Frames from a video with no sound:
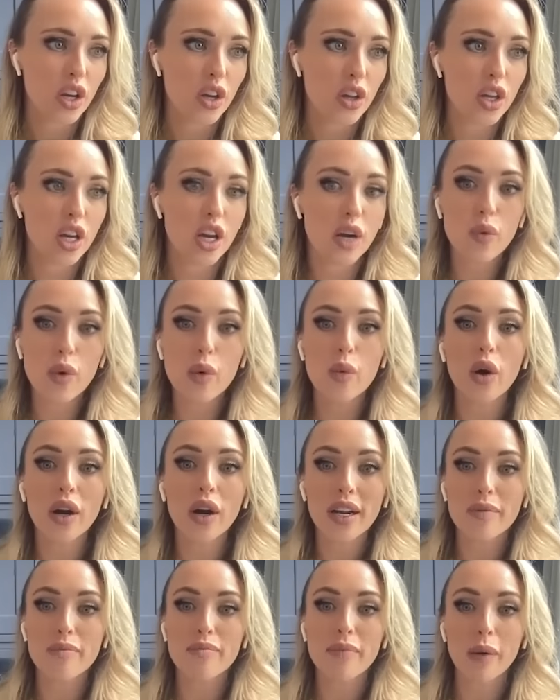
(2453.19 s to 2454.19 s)
we wanted
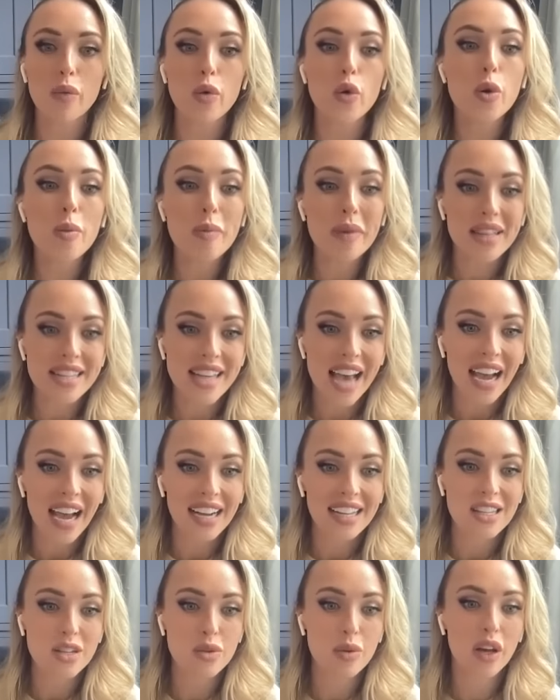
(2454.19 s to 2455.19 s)
my womb intact as
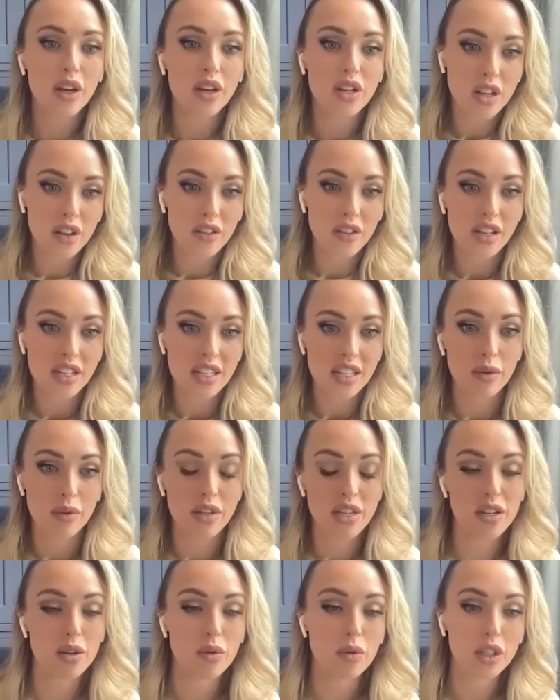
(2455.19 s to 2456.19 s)
well because obviously we still
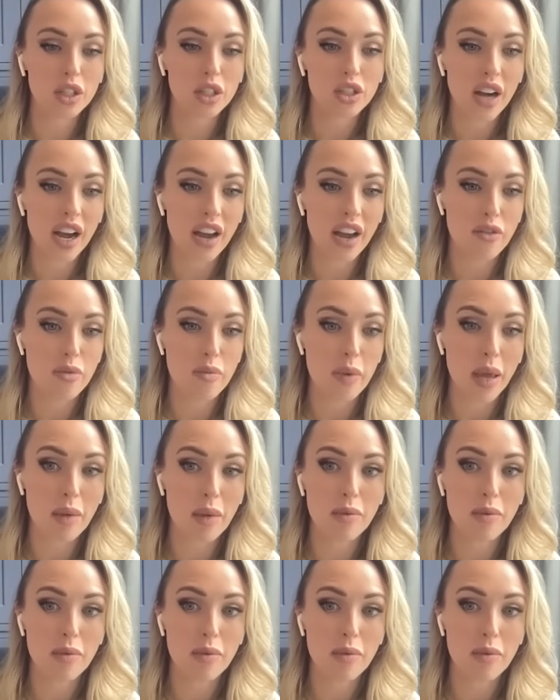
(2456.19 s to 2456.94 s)
want to try for babies.